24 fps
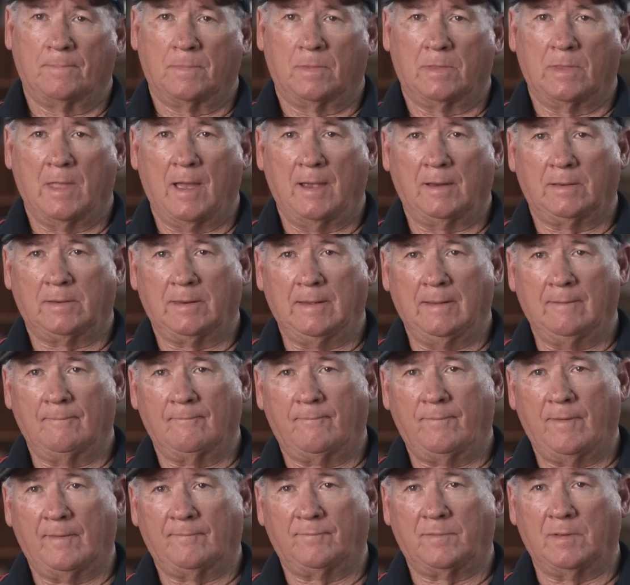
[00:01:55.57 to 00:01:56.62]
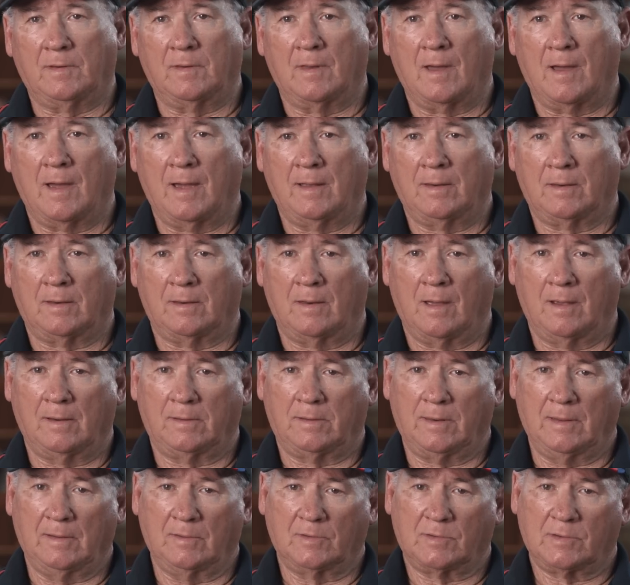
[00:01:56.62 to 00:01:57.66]
1959 to
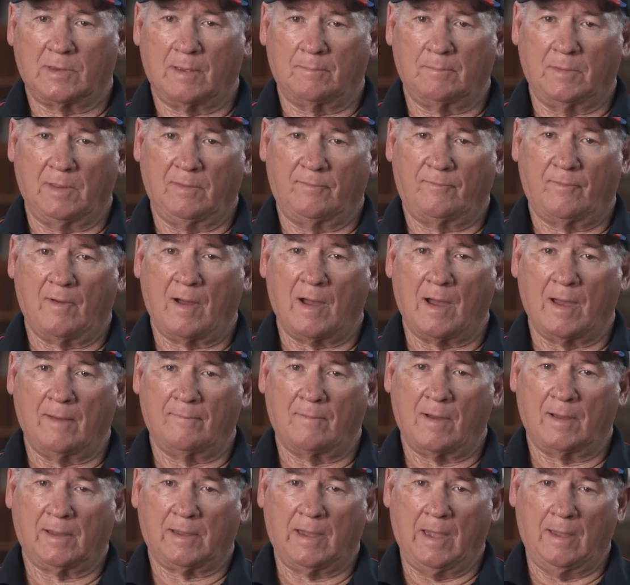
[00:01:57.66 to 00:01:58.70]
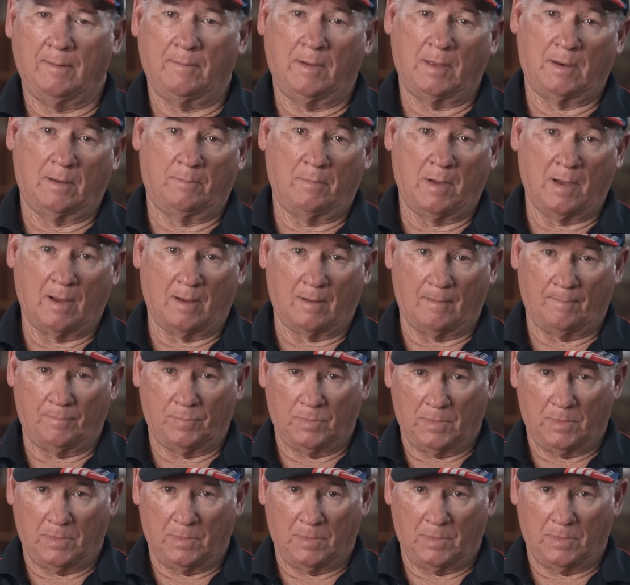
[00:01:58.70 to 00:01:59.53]
1975, I came in about,